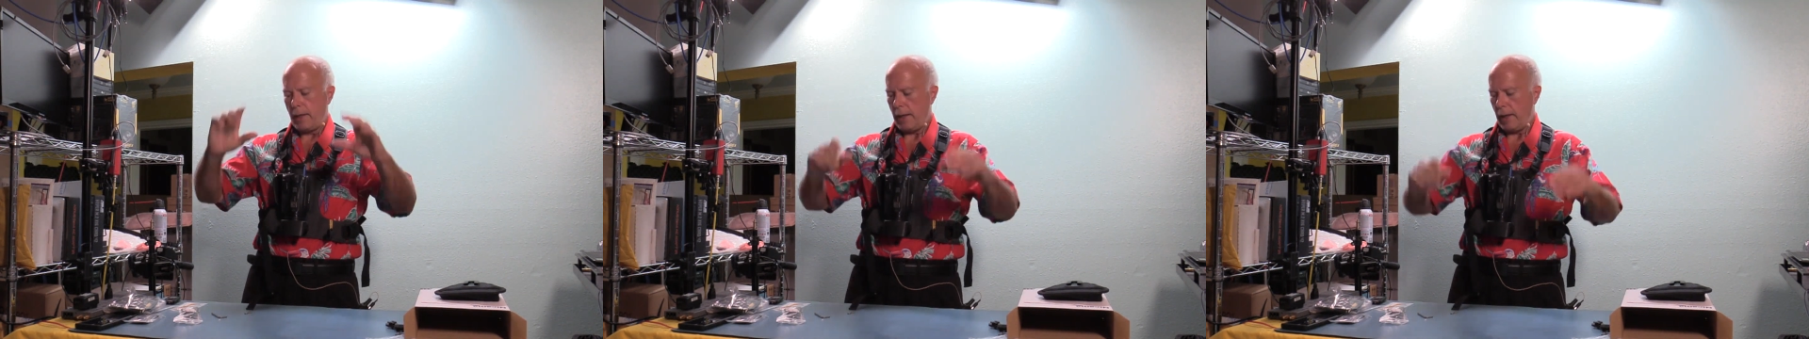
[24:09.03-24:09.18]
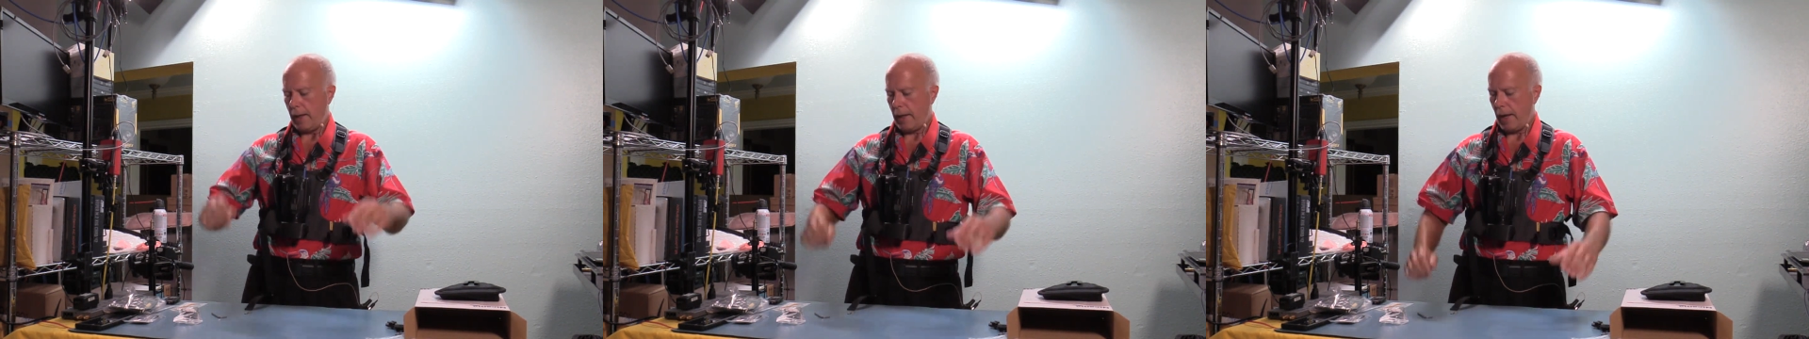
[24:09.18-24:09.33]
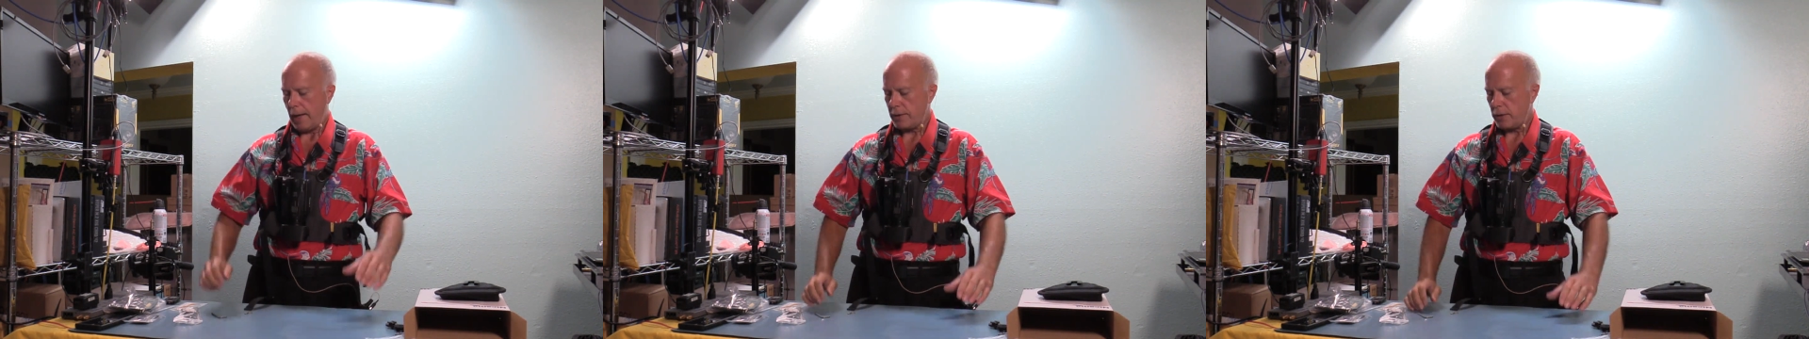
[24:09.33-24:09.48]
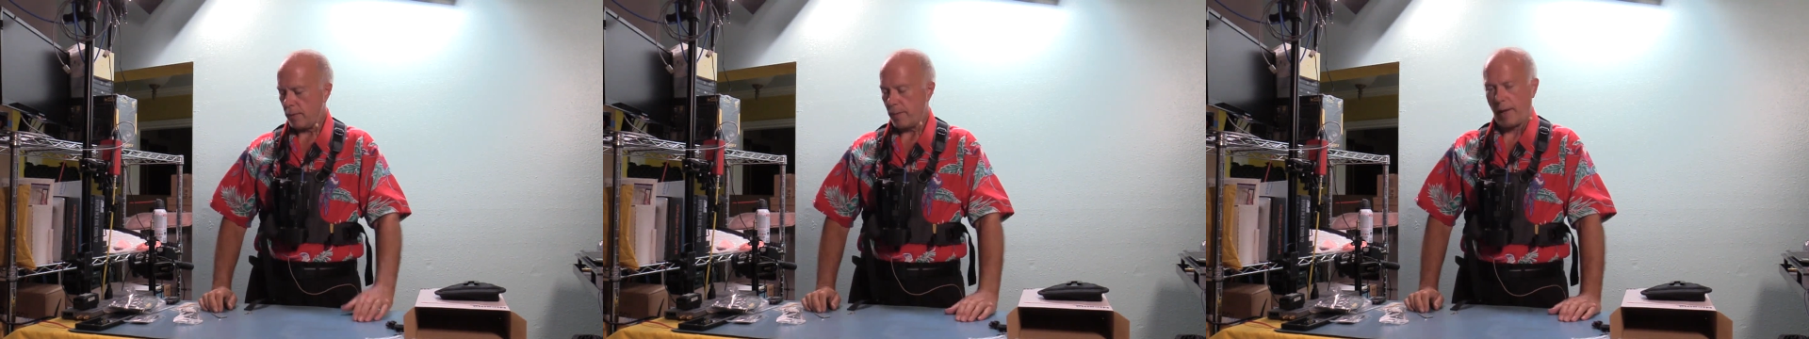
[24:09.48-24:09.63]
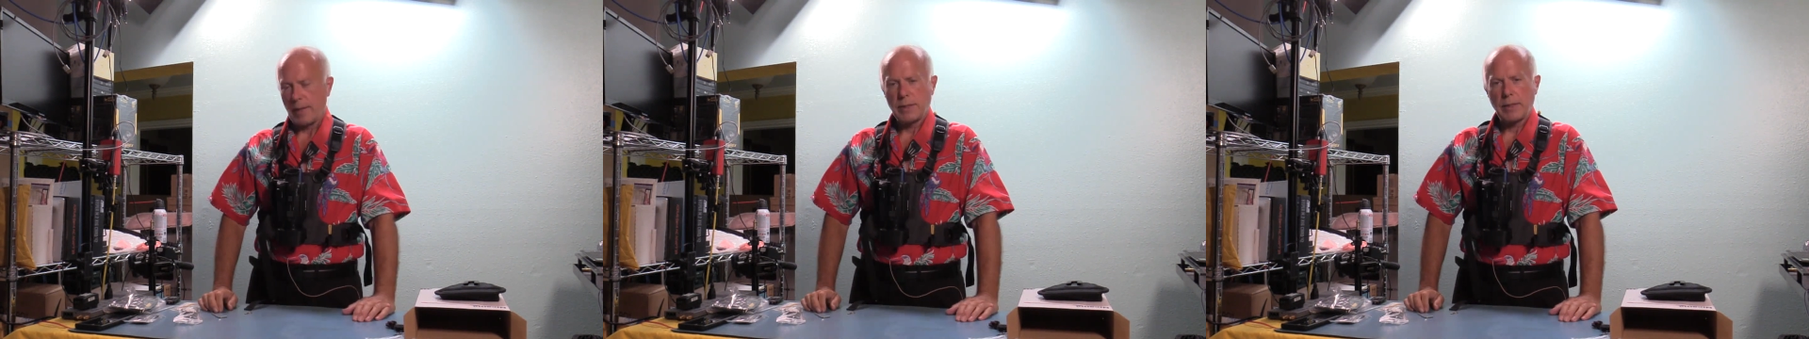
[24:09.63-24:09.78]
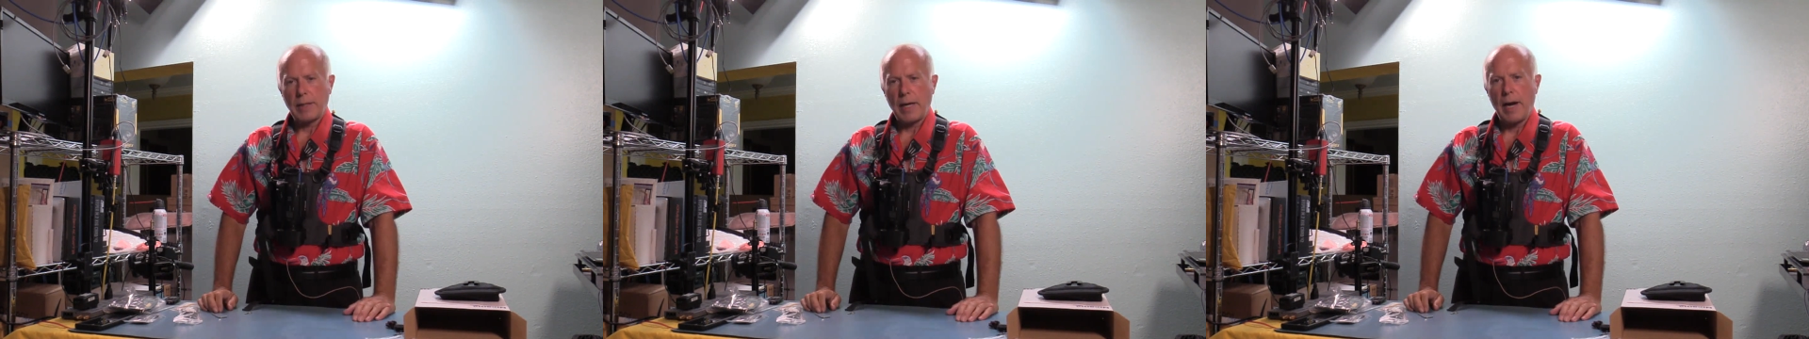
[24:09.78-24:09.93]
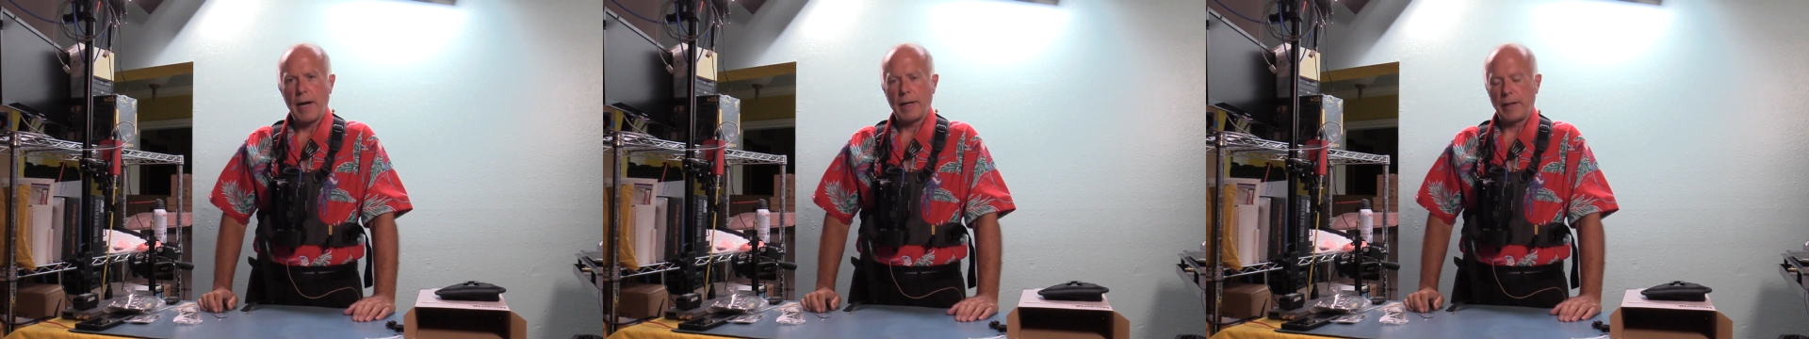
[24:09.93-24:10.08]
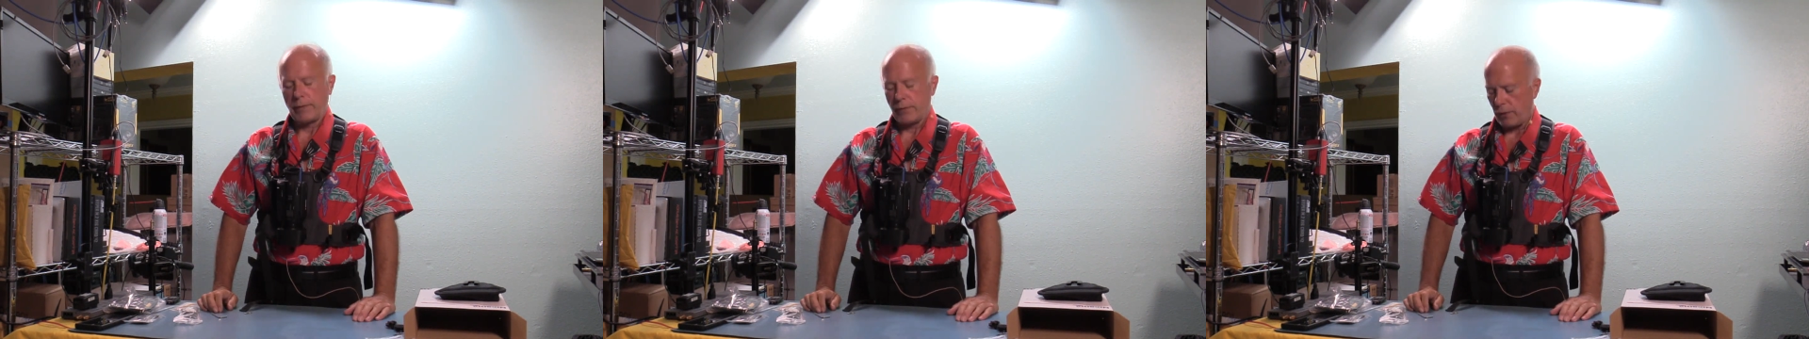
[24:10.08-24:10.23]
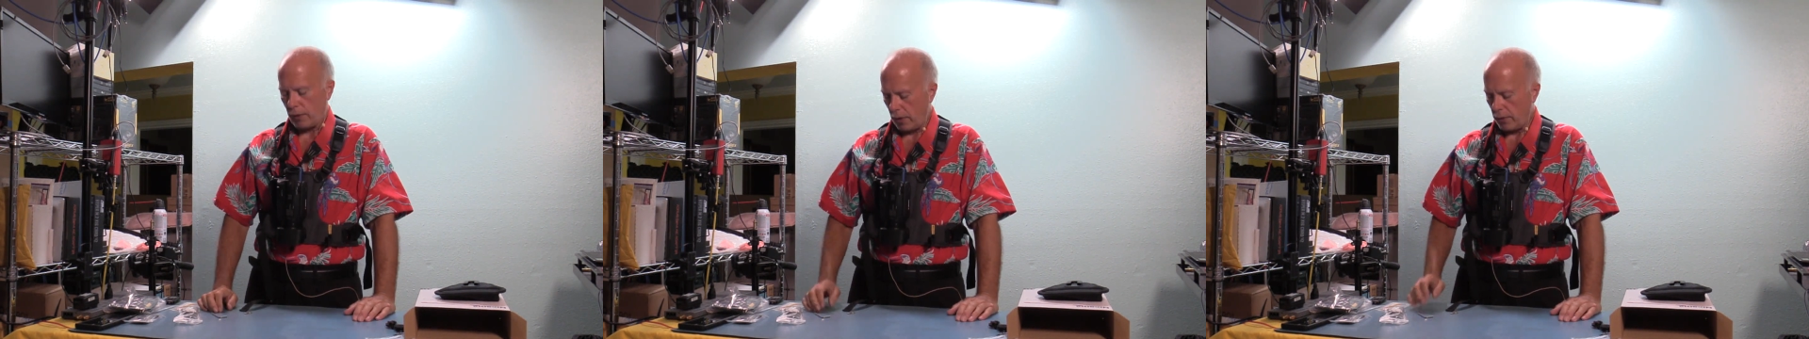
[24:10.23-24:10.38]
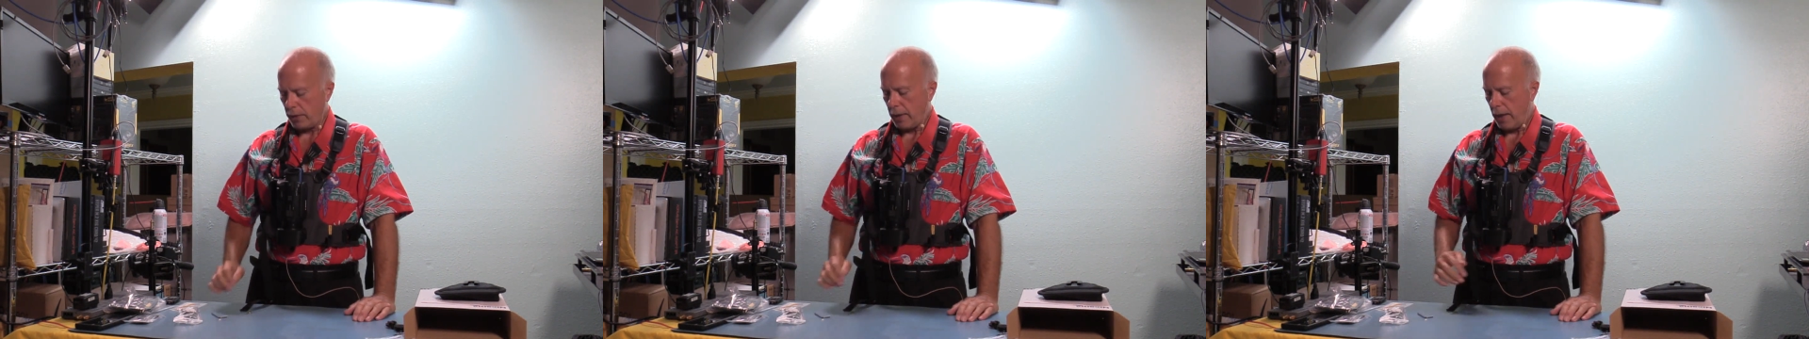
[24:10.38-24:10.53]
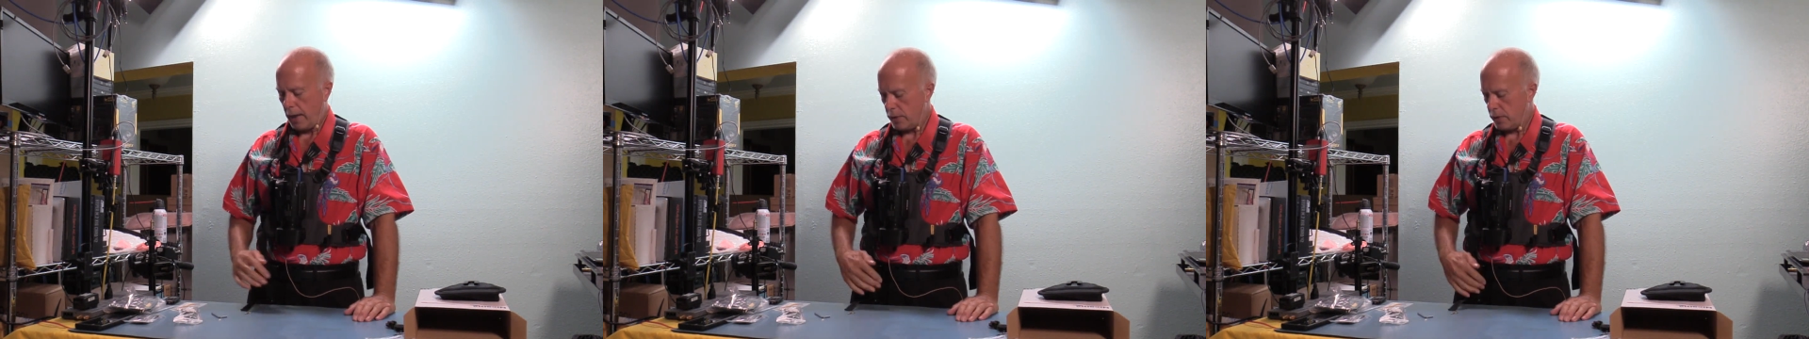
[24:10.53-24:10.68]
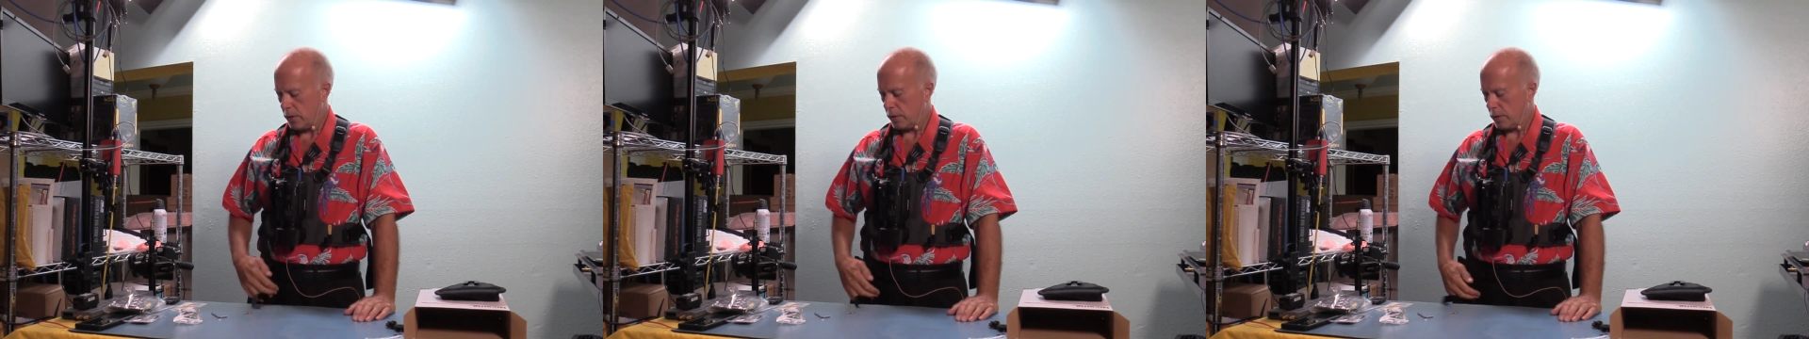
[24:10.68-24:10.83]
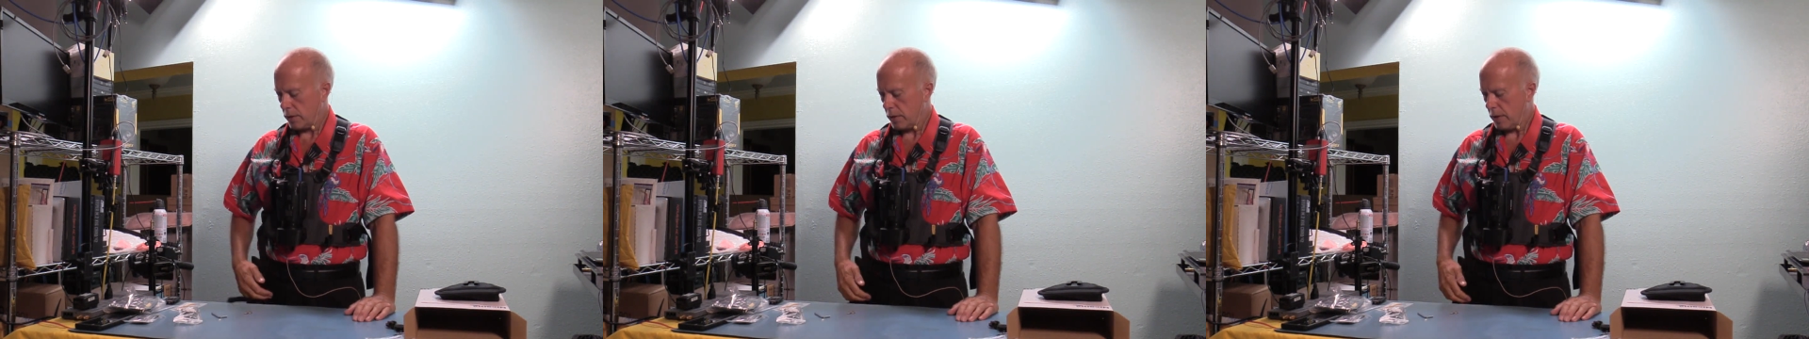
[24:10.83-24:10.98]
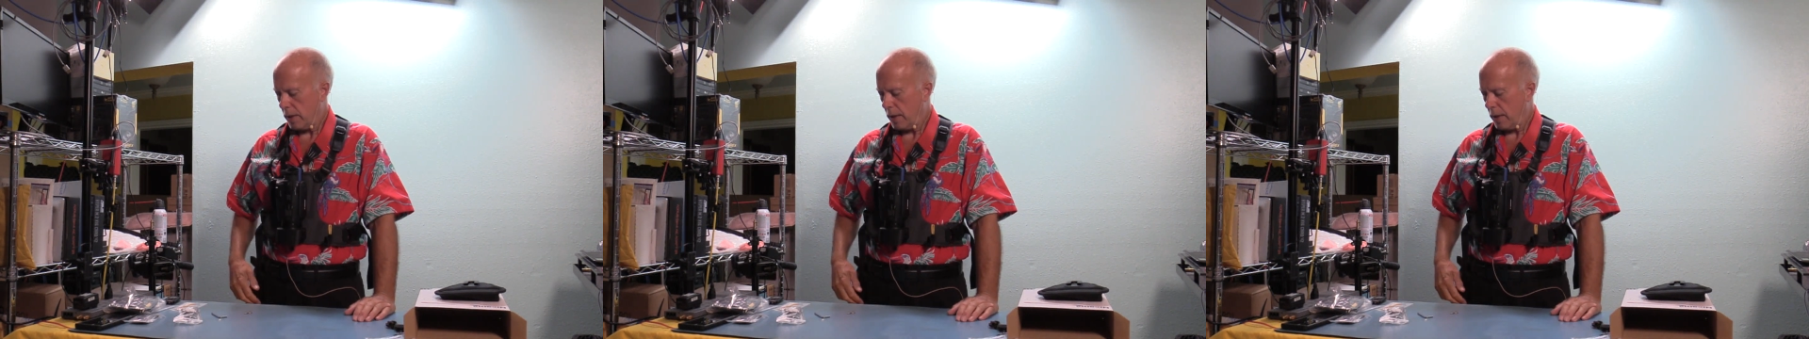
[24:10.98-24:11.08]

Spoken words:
and I do my scouting for locations.